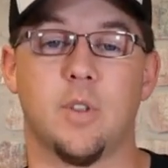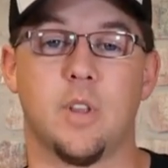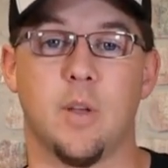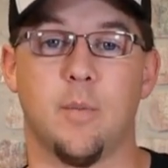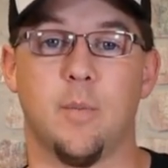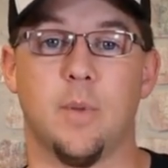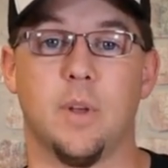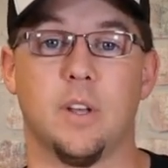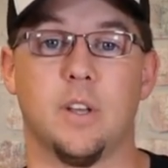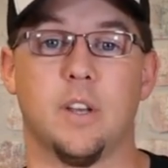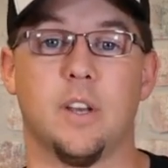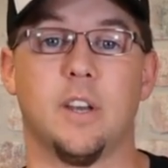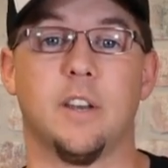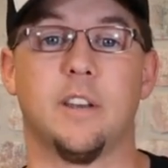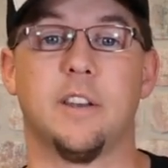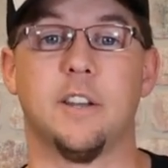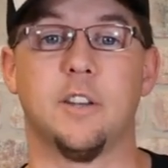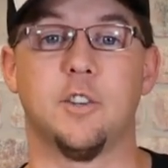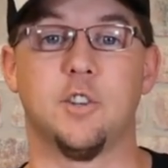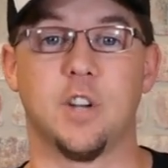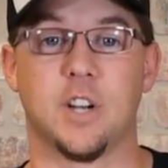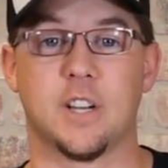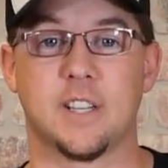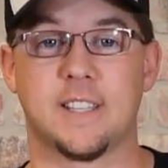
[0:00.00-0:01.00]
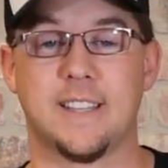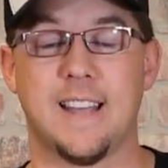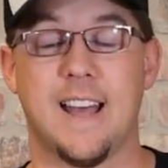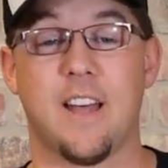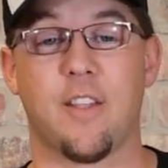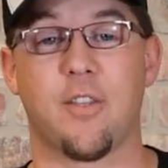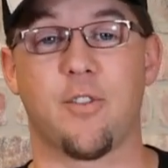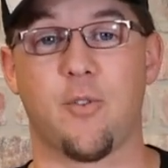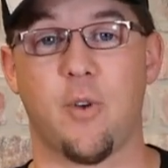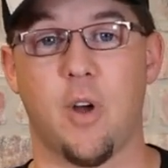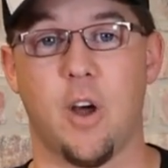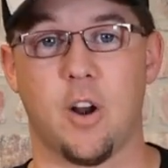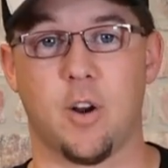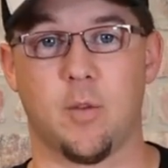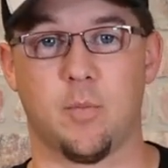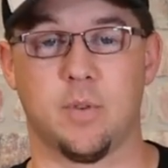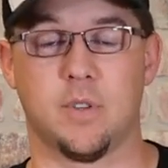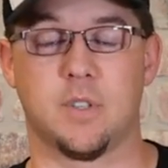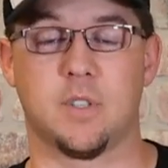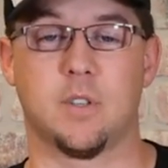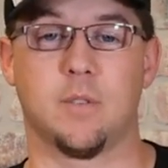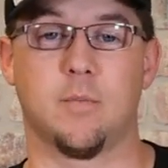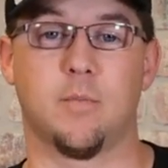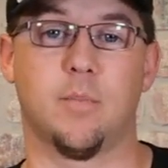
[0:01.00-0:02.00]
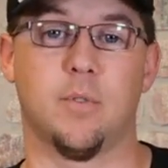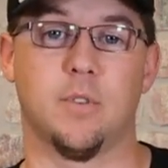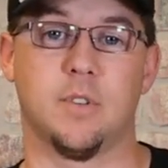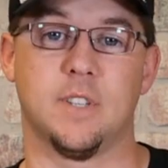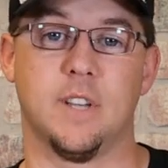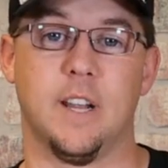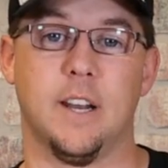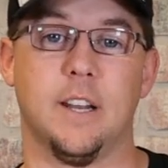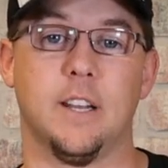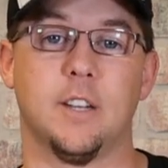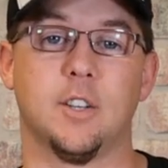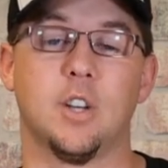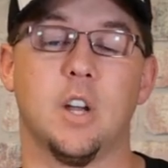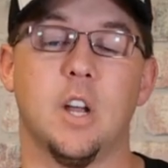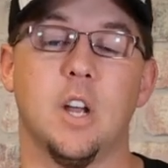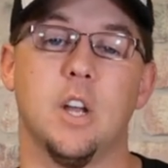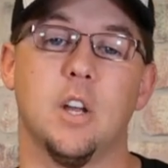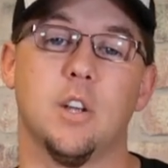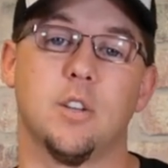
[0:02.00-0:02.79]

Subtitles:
the ability to adjust that throttle percentage.